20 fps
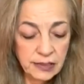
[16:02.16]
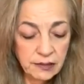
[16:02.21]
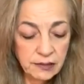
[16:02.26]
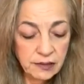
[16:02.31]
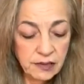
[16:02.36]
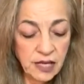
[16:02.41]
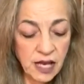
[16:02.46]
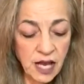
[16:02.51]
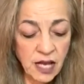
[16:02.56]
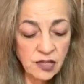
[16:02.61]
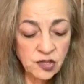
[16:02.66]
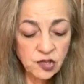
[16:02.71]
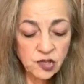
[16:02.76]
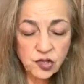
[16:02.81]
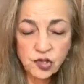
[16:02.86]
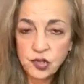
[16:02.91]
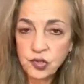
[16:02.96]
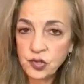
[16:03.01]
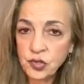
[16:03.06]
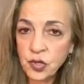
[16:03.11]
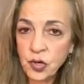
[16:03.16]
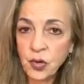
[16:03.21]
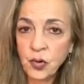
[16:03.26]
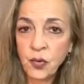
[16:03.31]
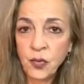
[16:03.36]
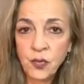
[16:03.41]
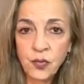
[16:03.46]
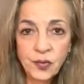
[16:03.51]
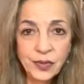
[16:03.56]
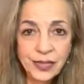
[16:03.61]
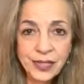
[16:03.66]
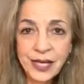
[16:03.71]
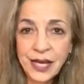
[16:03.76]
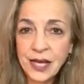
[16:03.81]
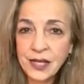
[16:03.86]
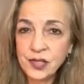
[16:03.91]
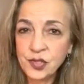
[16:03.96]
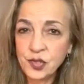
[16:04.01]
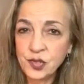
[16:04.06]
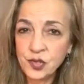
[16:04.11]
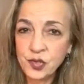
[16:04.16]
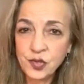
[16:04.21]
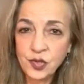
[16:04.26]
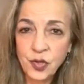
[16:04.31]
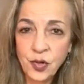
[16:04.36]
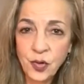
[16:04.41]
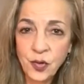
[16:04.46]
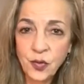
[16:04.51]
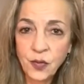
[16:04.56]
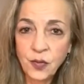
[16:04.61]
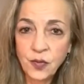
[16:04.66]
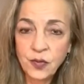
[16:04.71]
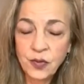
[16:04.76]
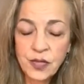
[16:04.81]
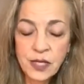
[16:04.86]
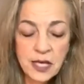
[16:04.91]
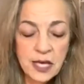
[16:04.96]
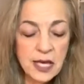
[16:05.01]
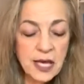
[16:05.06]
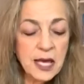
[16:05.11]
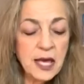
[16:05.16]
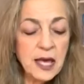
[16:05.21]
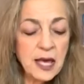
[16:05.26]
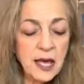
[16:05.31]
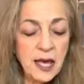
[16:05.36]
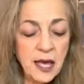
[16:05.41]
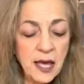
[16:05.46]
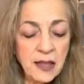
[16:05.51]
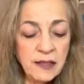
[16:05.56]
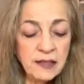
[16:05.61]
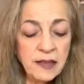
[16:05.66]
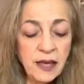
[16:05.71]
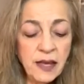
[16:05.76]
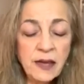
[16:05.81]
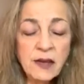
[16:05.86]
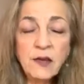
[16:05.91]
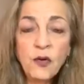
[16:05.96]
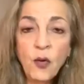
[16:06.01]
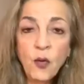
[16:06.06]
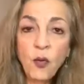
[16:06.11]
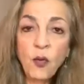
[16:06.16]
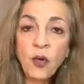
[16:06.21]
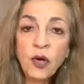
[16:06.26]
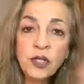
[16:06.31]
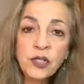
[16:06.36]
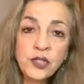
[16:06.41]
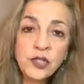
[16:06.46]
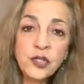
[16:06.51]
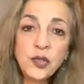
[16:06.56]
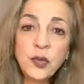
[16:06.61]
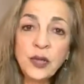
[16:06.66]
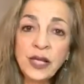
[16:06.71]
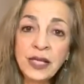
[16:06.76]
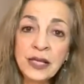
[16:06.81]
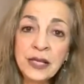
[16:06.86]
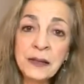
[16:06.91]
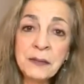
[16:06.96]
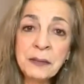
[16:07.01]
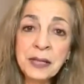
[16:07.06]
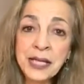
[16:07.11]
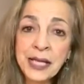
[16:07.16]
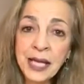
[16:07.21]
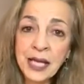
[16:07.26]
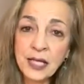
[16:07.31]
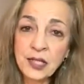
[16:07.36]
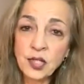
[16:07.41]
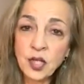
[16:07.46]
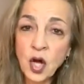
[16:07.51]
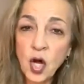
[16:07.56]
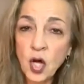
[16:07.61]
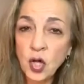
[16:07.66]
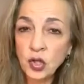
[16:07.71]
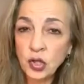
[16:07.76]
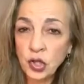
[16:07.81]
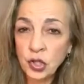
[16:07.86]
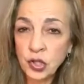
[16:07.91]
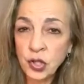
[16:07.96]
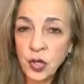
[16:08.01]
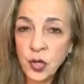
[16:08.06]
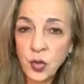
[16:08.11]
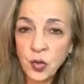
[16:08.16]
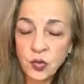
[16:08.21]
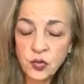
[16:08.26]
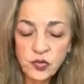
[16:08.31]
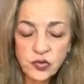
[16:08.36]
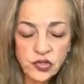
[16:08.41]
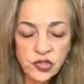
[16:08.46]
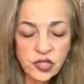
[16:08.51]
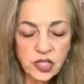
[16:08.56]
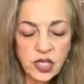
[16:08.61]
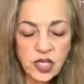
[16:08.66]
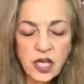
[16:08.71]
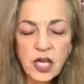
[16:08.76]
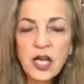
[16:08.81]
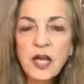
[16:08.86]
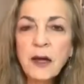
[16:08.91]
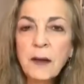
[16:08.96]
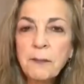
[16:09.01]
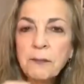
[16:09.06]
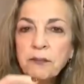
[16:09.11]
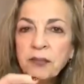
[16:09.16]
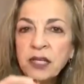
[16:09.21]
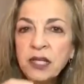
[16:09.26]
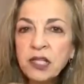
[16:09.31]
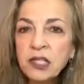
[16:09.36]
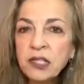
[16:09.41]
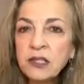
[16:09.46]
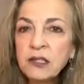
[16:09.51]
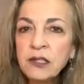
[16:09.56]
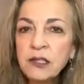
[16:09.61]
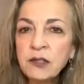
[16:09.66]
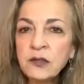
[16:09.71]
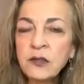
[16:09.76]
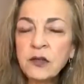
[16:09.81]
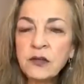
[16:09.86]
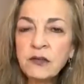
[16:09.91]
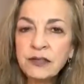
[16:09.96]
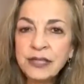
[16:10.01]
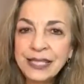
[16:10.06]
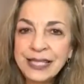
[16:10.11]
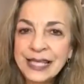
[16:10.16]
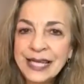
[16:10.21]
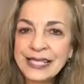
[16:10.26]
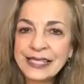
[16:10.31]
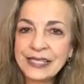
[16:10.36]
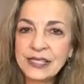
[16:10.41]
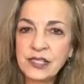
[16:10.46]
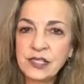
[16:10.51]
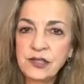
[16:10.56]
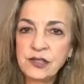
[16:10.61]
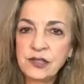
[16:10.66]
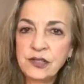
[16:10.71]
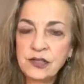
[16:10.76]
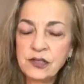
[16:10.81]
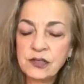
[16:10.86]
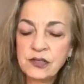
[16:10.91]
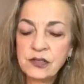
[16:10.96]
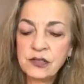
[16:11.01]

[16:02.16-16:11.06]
Yes, no, yes, no. And then once you eliminate all the no's, be clear of the yeses.